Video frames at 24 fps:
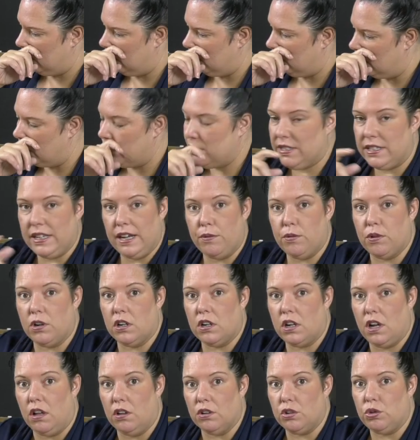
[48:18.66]
what do we say? We're
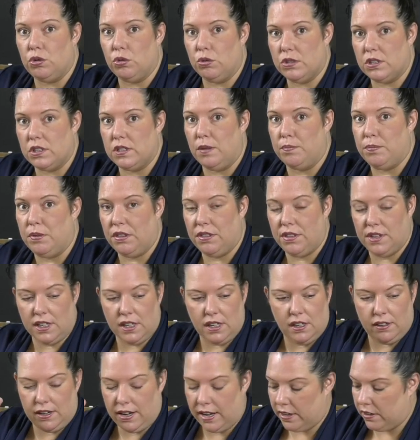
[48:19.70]
gonna call it cool slumpy
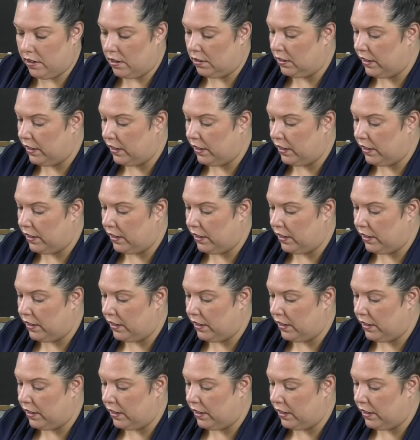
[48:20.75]
thingy, not a